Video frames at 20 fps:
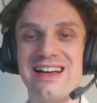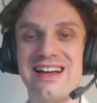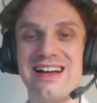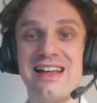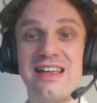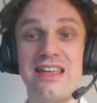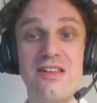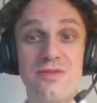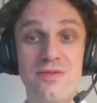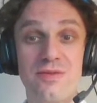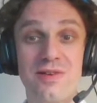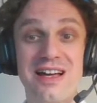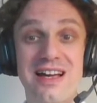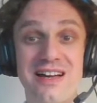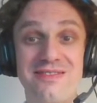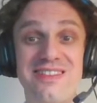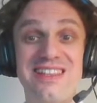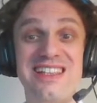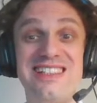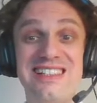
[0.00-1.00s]
if we
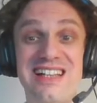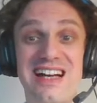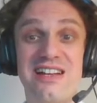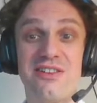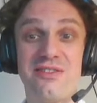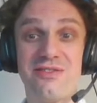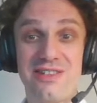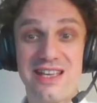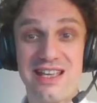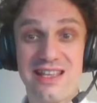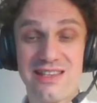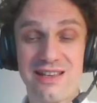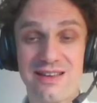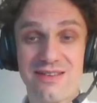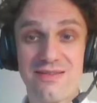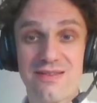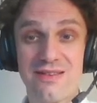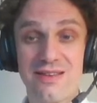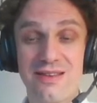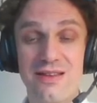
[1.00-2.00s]
have this kind of
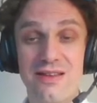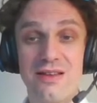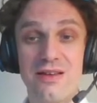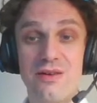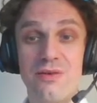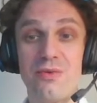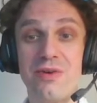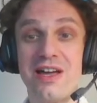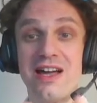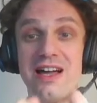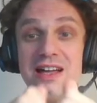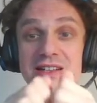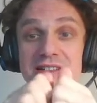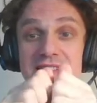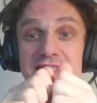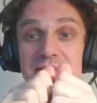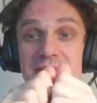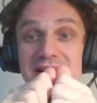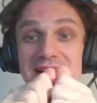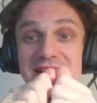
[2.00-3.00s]
data, we are
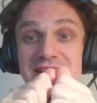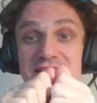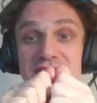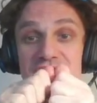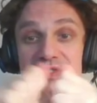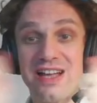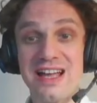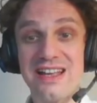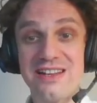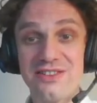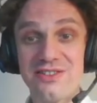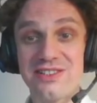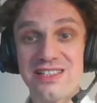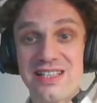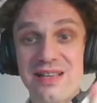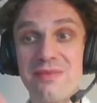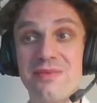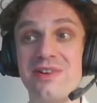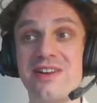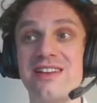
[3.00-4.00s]
typically trying to
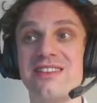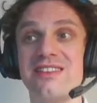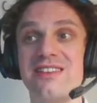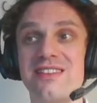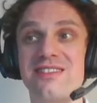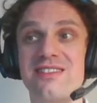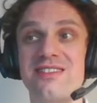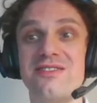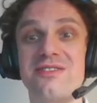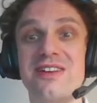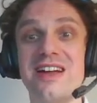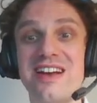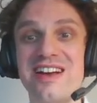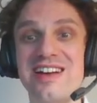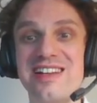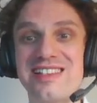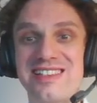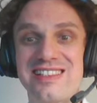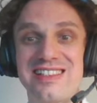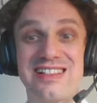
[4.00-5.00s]
separate the
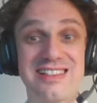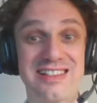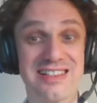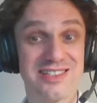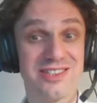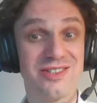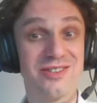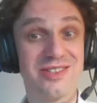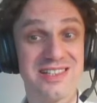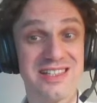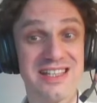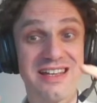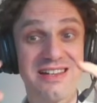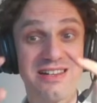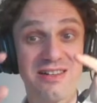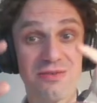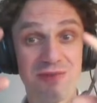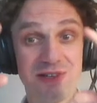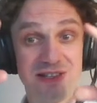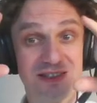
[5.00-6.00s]
variance that is
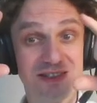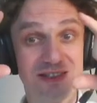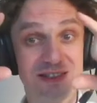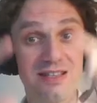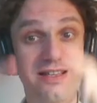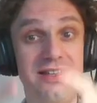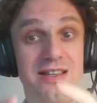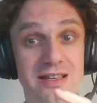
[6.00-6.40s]
associated with